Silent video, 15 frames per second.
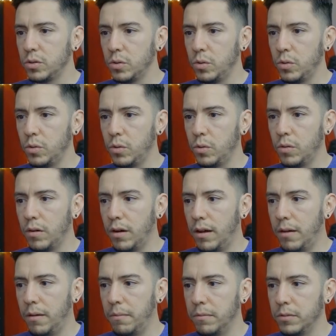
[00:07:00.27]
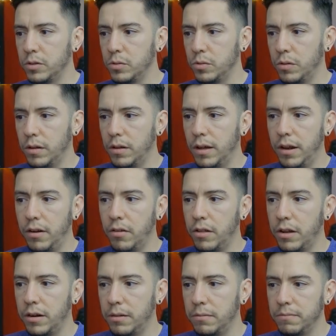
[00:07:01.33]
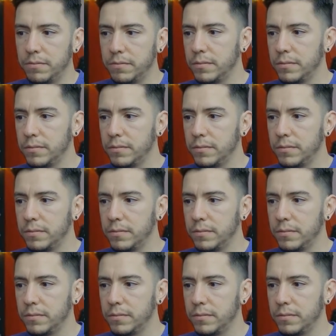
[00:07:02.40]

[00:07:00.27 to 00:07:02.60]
to another,